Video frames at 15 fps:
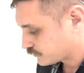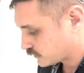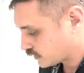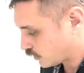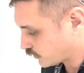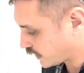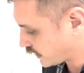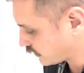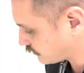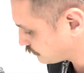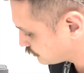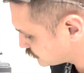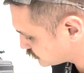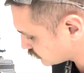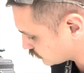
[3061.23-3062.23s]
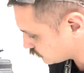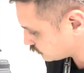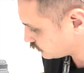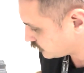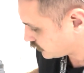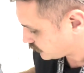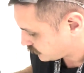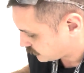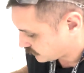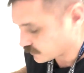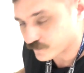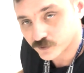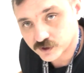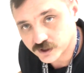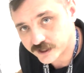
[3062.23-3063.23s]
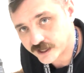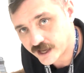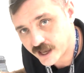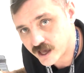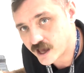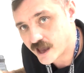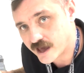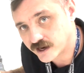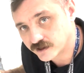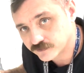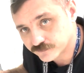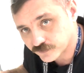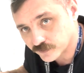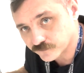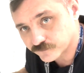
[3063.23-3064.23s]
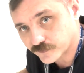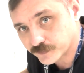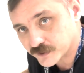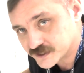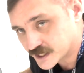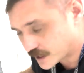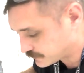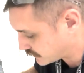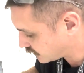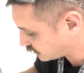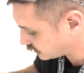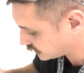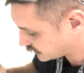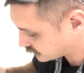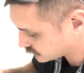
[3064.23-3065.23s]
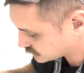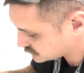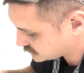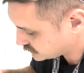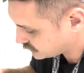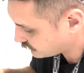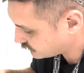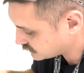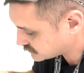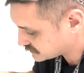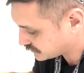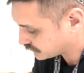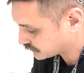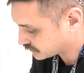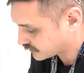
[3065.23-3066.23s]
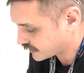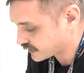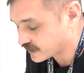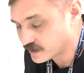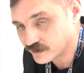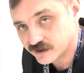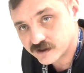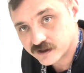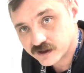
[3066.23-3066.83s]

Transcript: Okay, so if we're looking at it from the top down, here's the cylinder head.